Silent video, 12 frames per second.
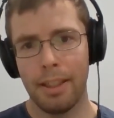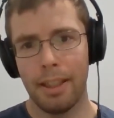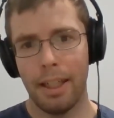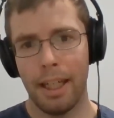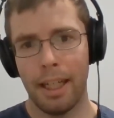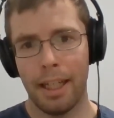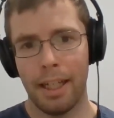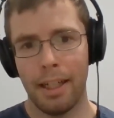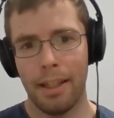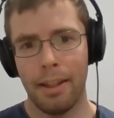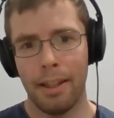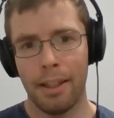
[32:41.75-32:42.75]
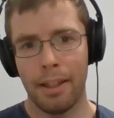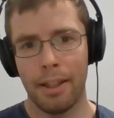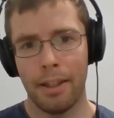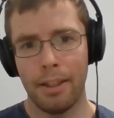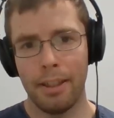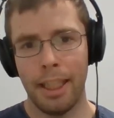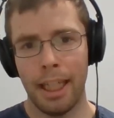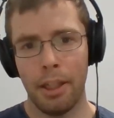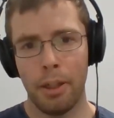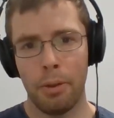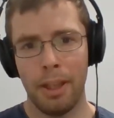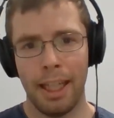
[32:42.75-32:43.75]
the
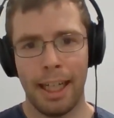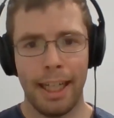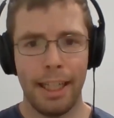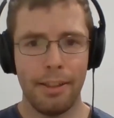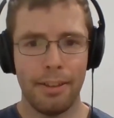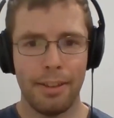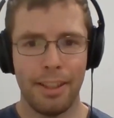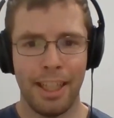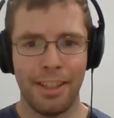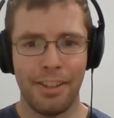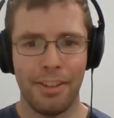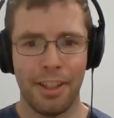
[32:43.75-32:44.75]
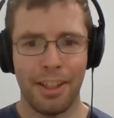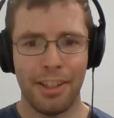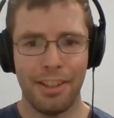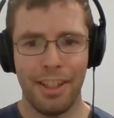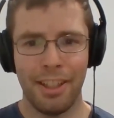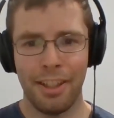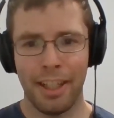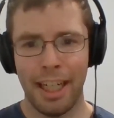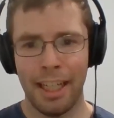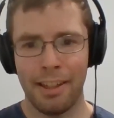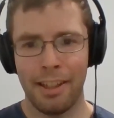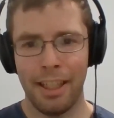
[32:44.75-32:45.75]
yellow line and star
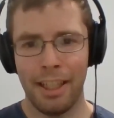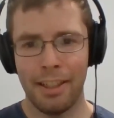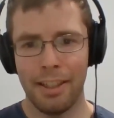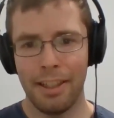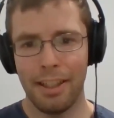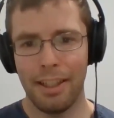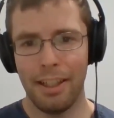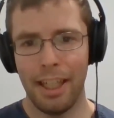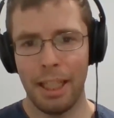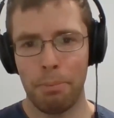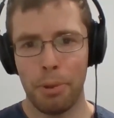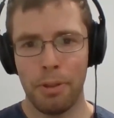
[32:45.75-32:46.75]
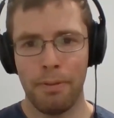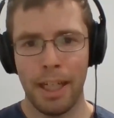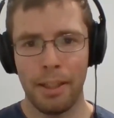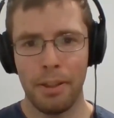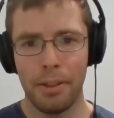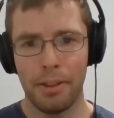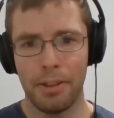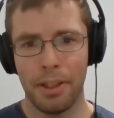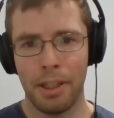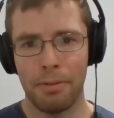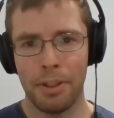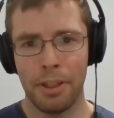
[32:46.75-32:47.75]
indicate the input values
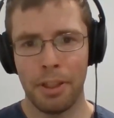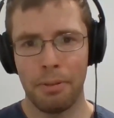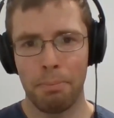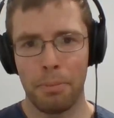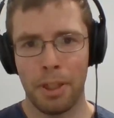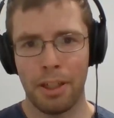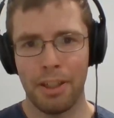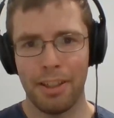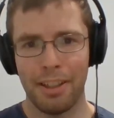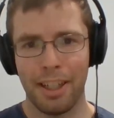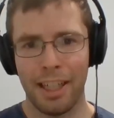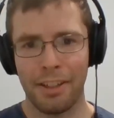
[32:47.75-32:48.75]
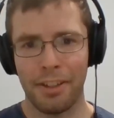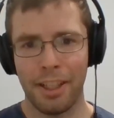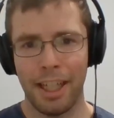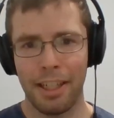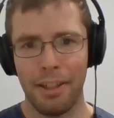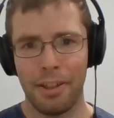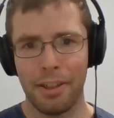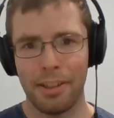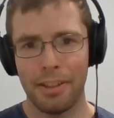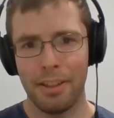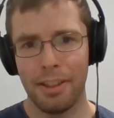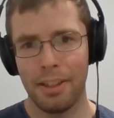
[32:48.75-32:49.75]
of the mock galaxy catalog.
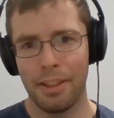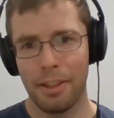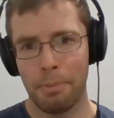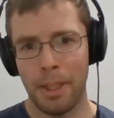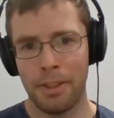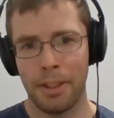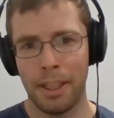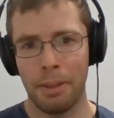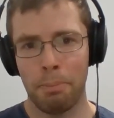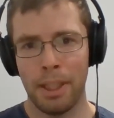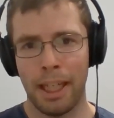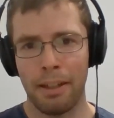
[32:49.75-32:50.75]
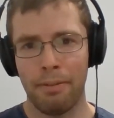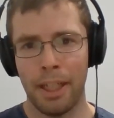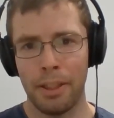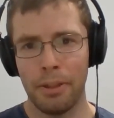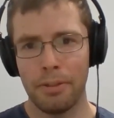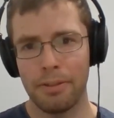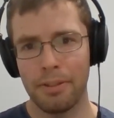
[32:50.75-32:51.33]
It's basically the Planck value.